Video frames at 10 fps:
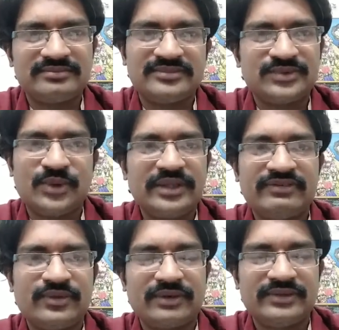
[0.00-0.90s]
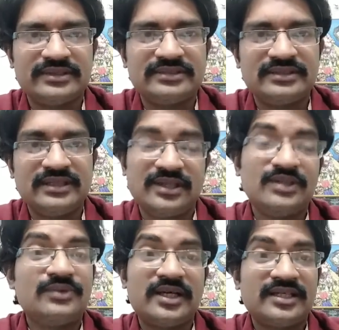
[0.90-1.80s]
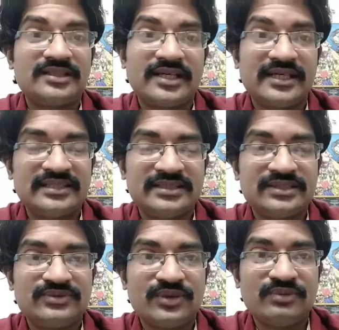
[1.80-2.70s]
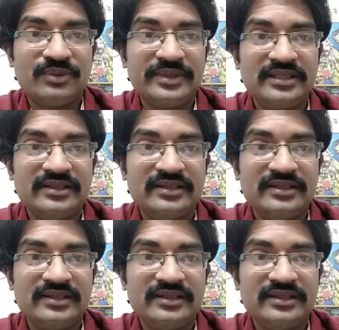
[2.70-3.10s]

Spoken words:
24 hours. Now, what are the reasons for vomit?